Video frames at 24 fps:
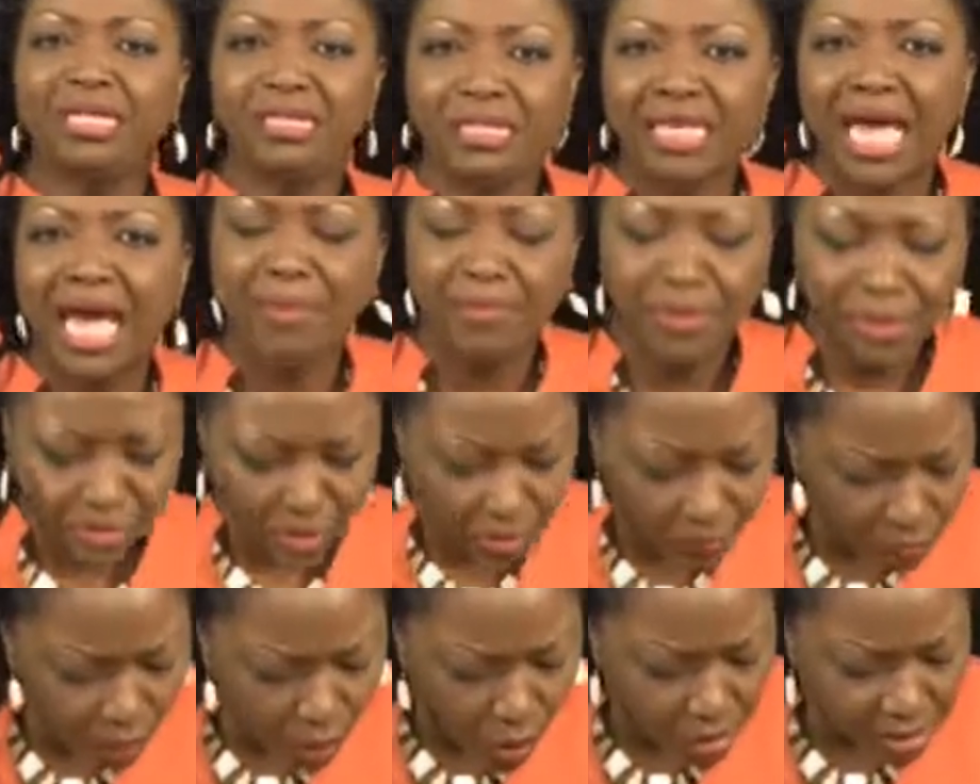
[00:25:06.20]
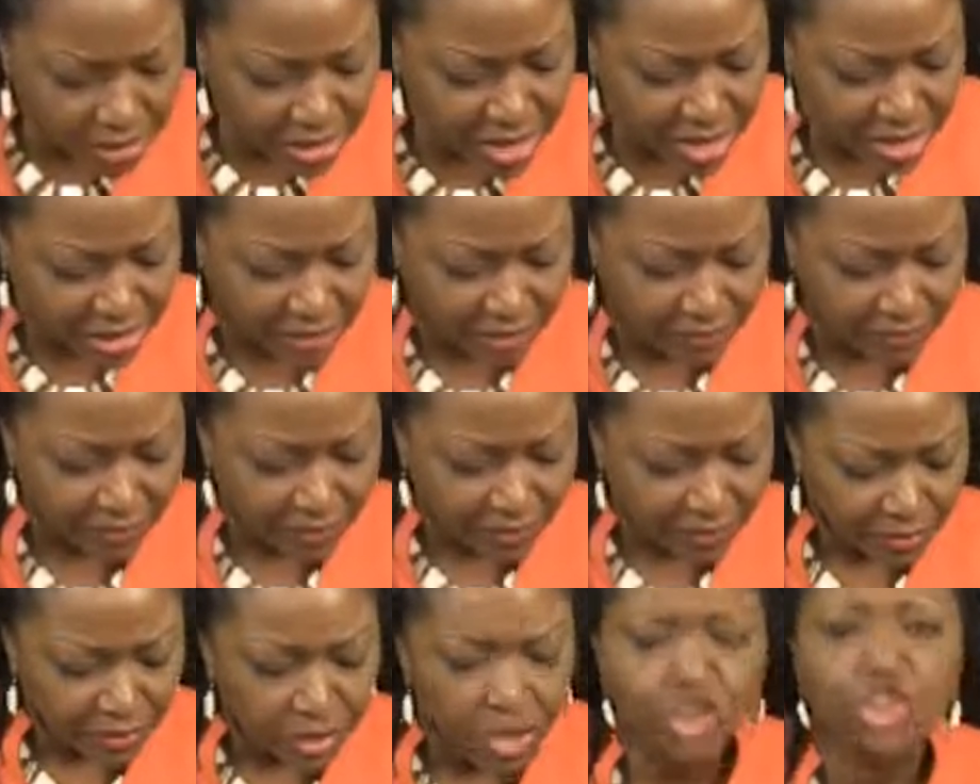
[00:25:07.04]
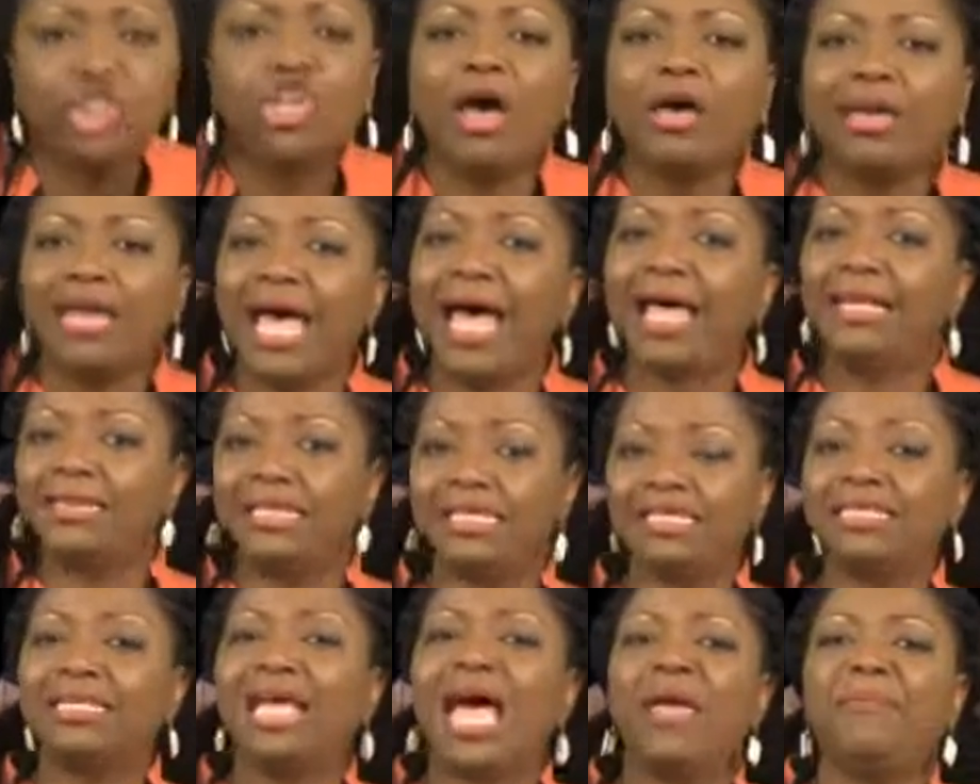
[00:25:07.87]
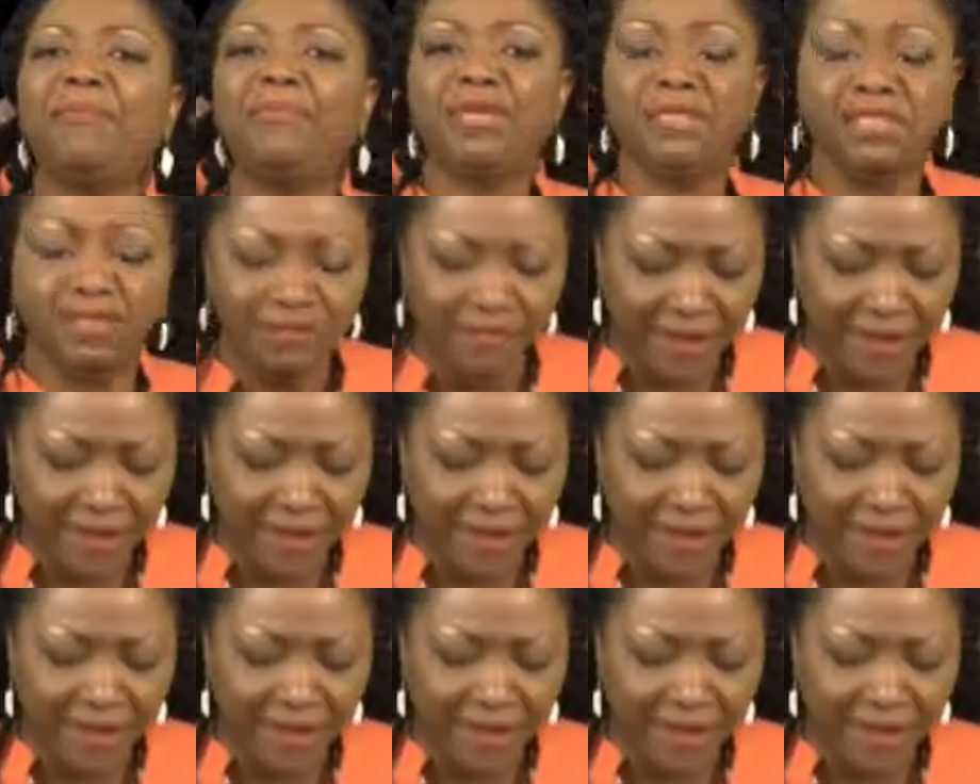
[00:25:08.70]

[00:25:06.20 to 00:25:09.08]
disciples of Moses. John had disciples.